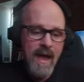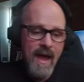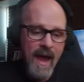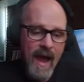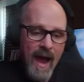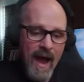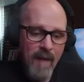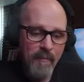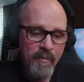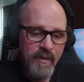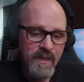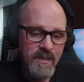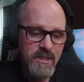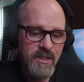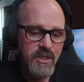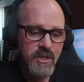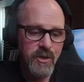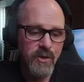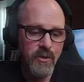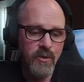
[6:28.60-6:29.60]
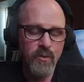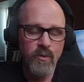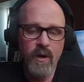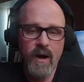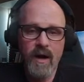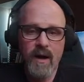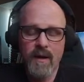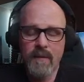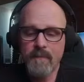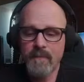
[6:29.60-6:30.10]
happy
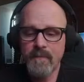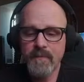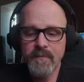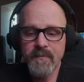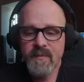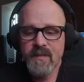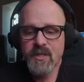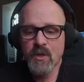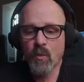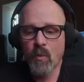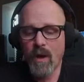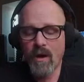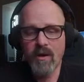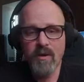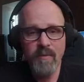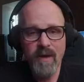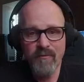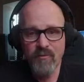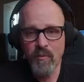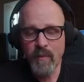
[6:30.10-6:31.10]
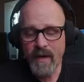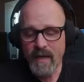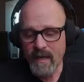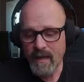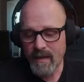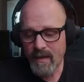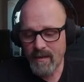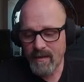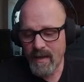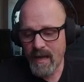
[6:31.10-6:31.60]
to welcome
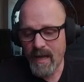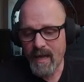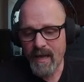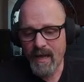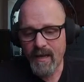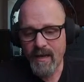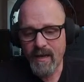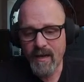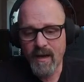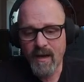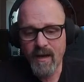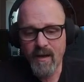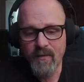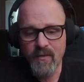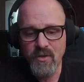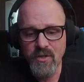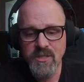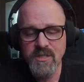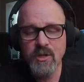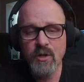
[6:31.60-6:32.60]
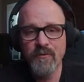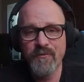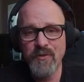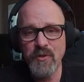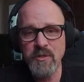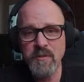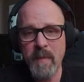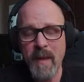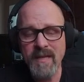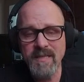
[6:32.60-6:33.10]
everybody in, and there's still a few
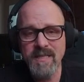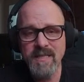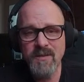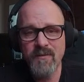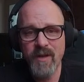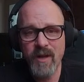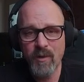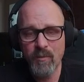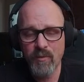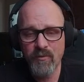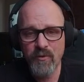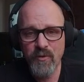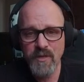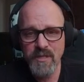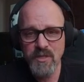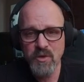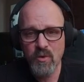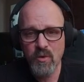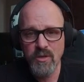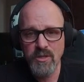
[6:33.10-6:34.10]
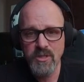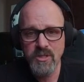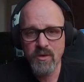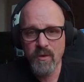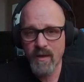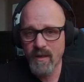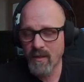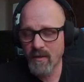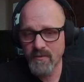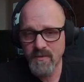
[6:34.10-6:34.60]
spaces available for this course. So
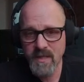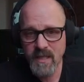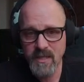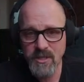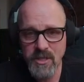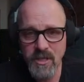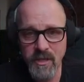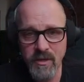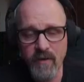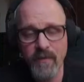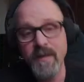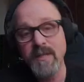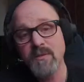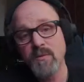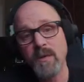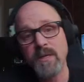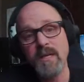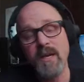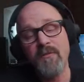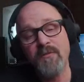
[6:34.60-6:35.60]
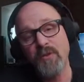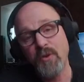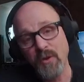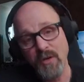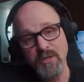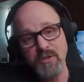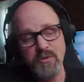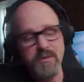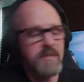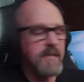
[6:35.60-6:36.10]
I'd love to get you in on this one if you're
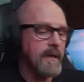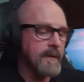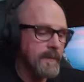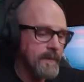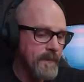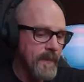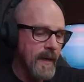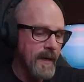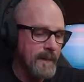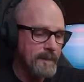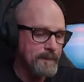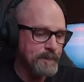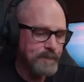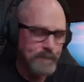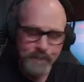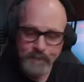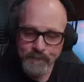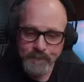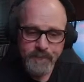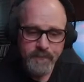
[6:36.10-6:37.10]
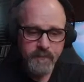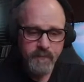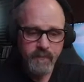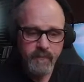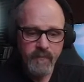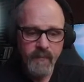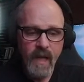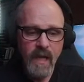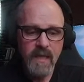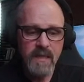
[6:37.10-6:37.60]
interested.
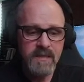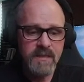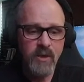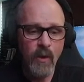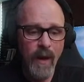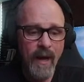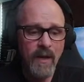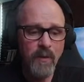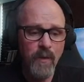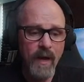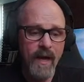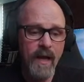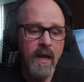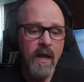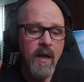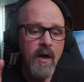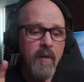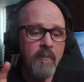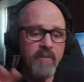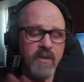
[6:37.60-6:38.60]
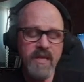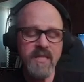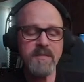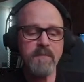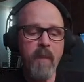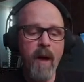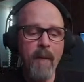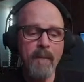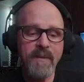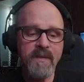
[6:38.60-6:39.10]
So anyway, please
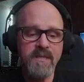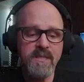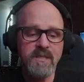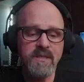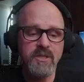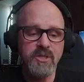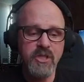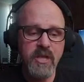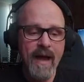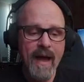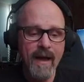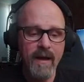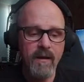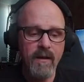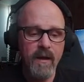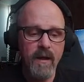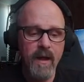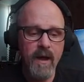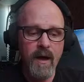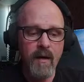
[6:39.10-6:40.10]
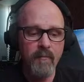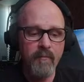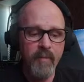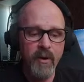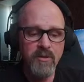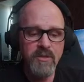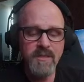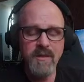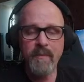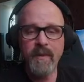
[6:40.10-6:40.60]
pop into the chat,
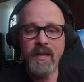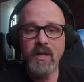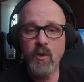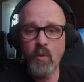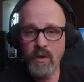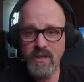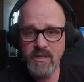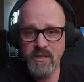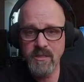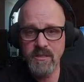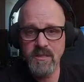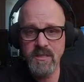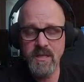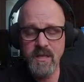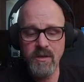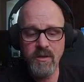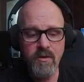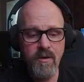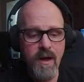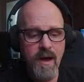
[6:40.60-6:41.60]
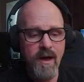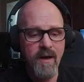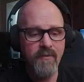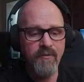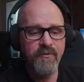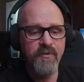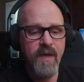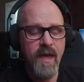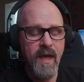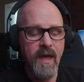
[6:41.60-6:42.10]
post up any questions that you
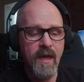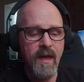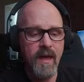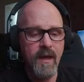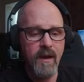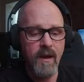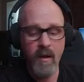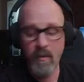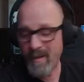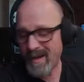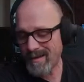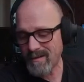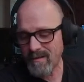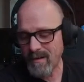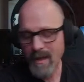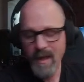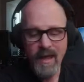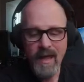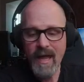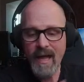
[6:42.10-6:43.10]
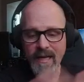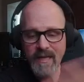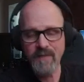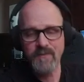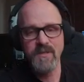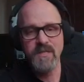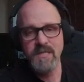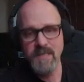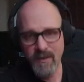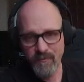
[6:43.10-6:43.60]
have and about any of
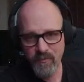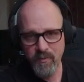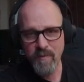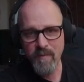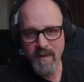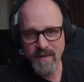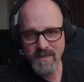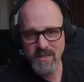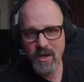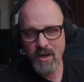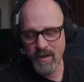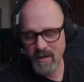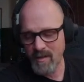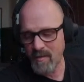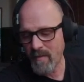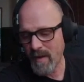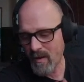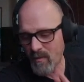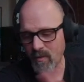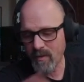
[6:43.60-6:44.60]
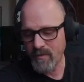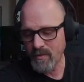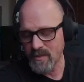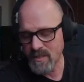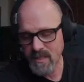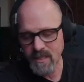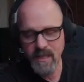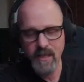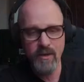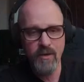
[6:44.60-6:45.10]
the stuff we've been talking about, whether
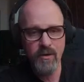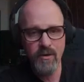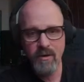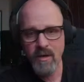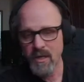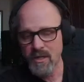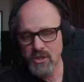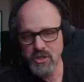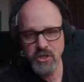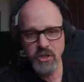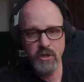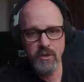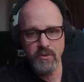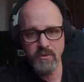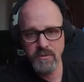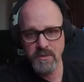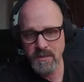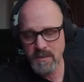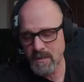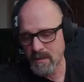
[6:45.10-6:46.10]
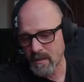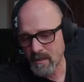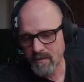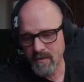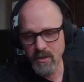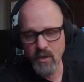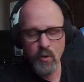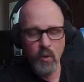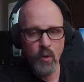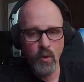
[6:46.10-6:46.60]
it's gear, shows,
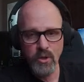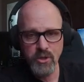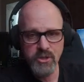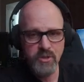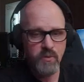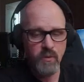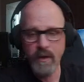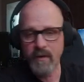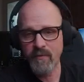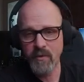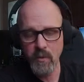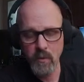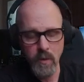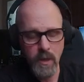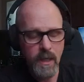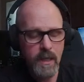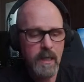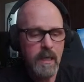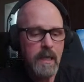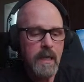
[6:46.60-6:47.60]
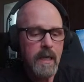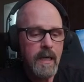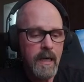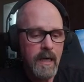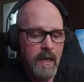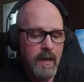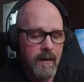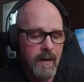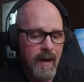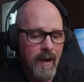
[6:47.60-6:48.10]
the course, whatever you want.
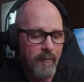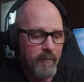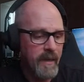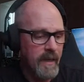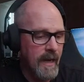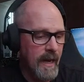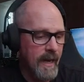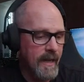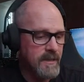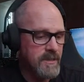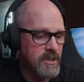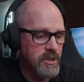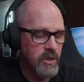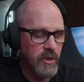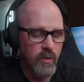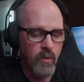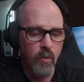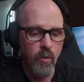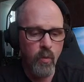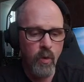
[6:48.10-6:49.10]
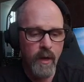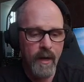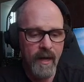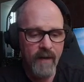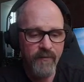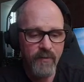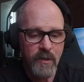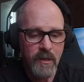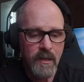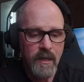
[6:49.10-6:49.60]
Happy to answer
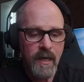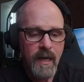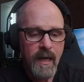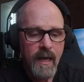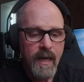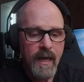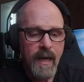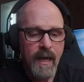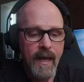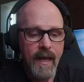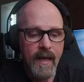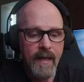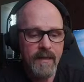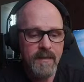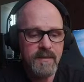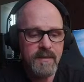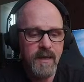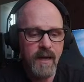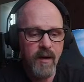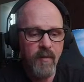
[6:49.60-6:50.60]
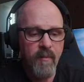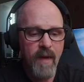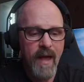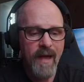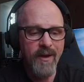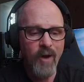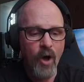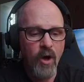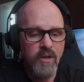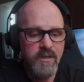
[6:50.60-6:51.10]
whatever. And
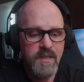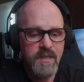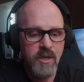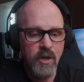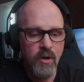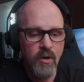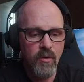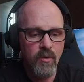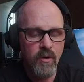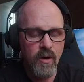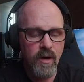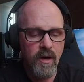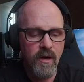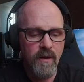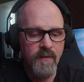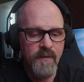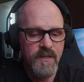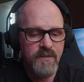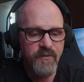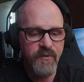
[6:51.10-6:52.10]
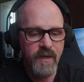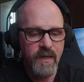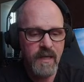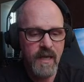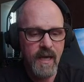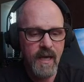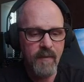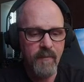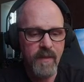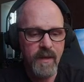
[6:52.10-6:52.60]
also this fun
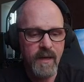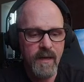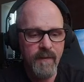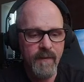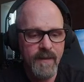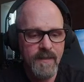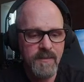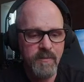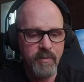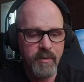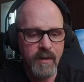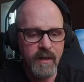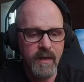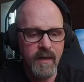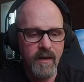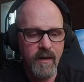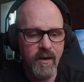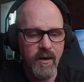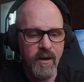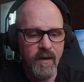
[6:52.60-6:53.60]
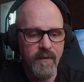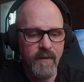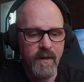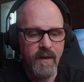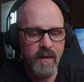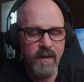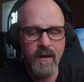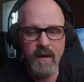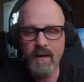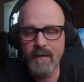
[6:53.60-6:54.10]
game that I like to play on
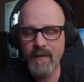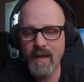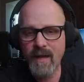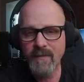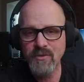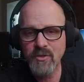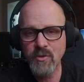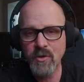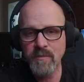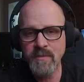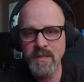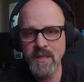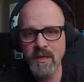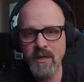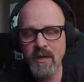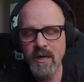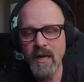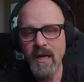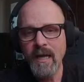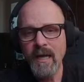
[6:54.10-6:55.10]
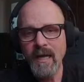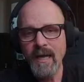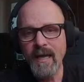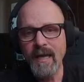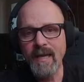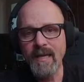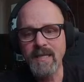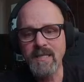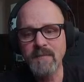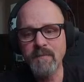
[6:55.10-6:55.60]
the live streams here
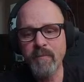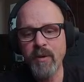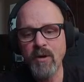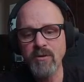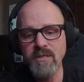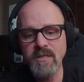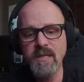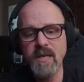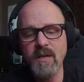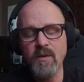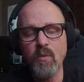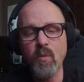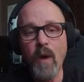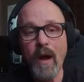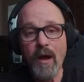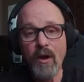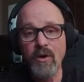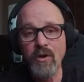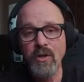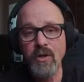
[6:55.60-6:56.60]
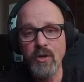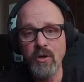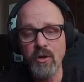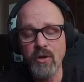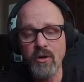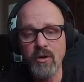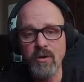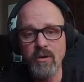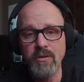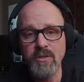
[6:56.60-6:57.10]
is post in where
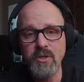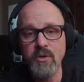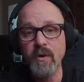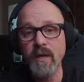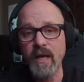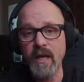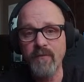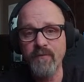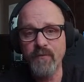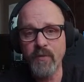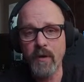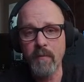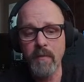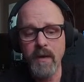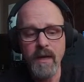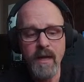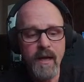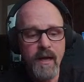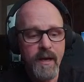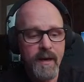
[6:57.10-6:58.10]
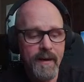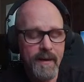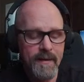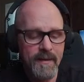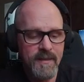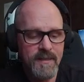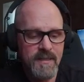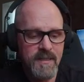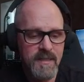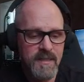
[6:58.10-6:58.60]
you're tuning in from,
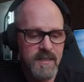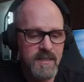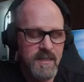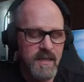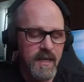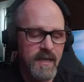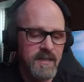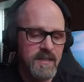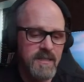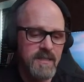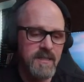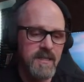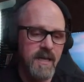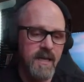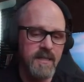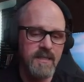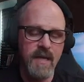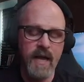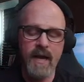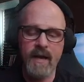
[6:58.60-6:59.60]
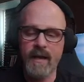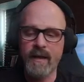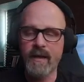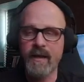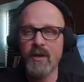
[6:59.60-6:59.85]
because it's exciting.